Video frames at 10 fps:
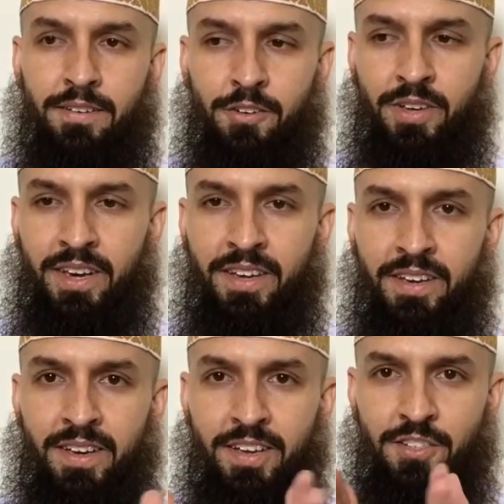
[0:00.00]
Okay,
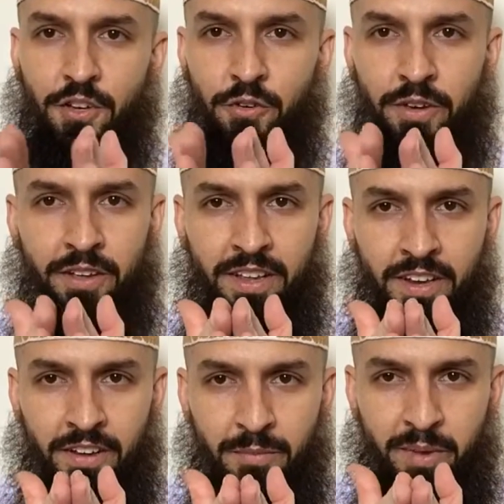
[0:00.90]
so
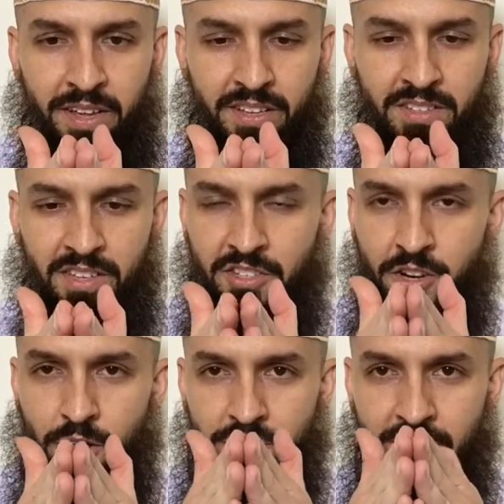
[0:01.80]
it
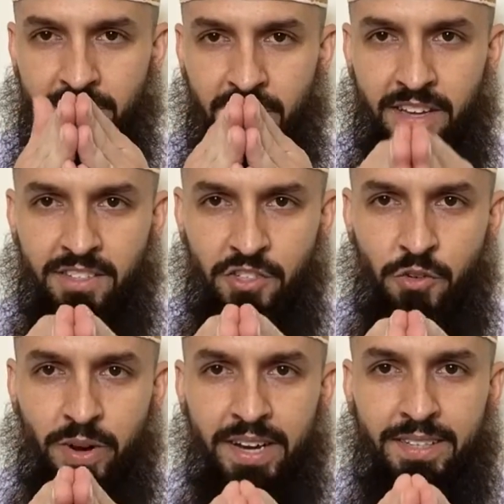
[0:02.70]
starts as a
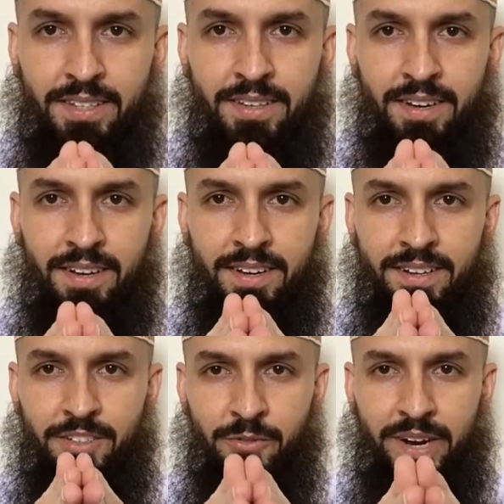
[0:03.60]
direct
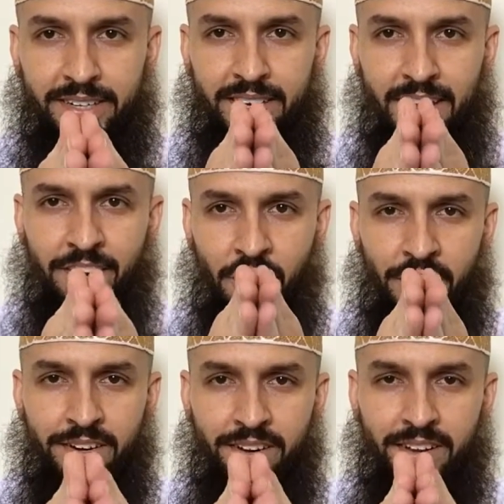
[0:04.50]

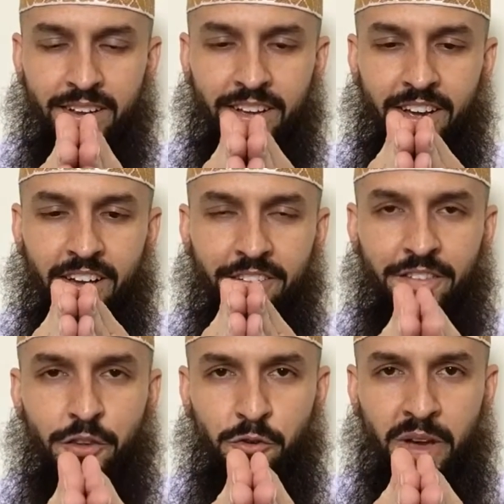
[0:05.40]
head-on
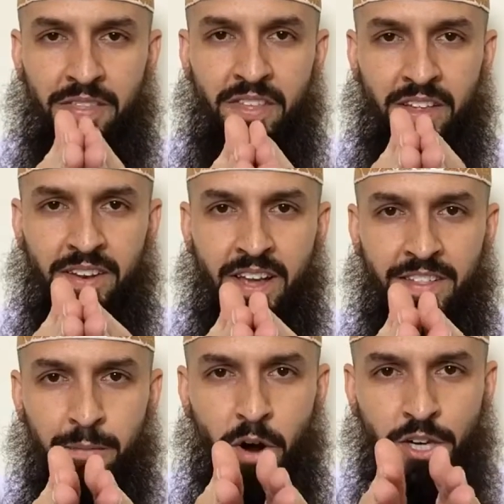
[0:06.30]
view, and then
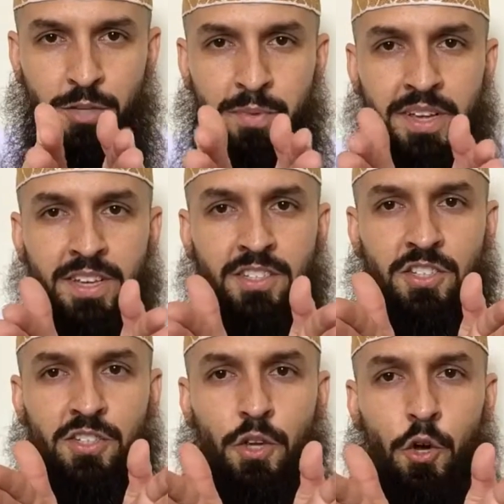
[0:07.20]
the margin begins
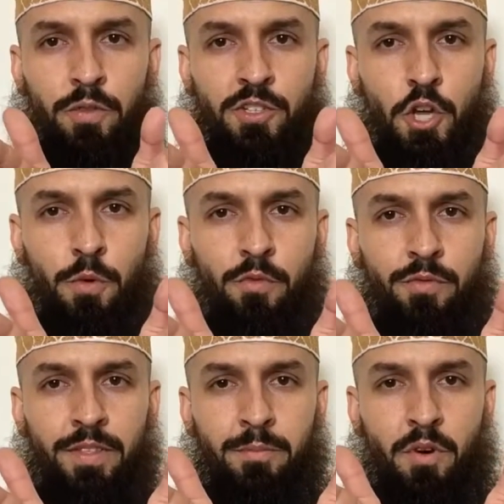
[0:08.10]
to
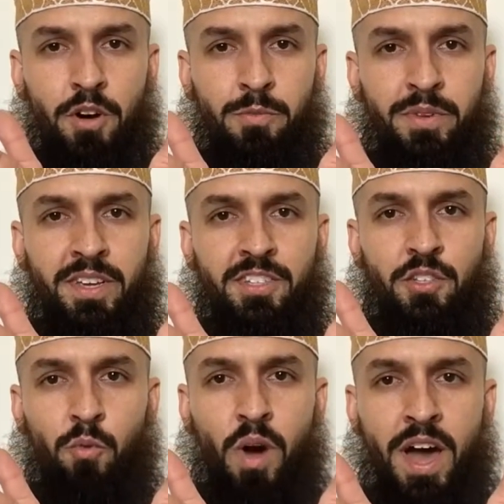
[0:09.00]
the margin begins
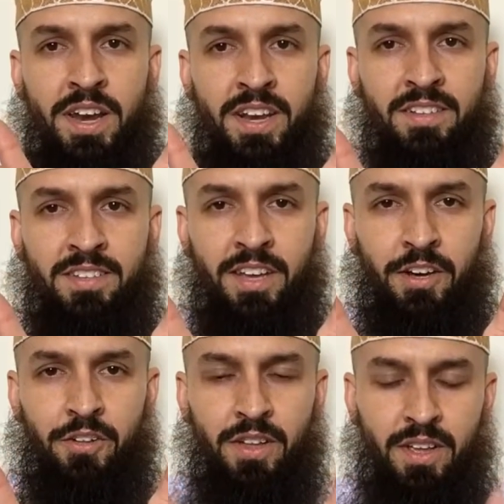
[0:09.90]
to widen
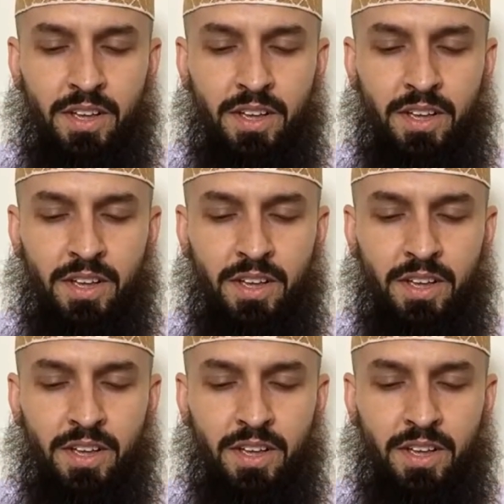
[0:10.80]
until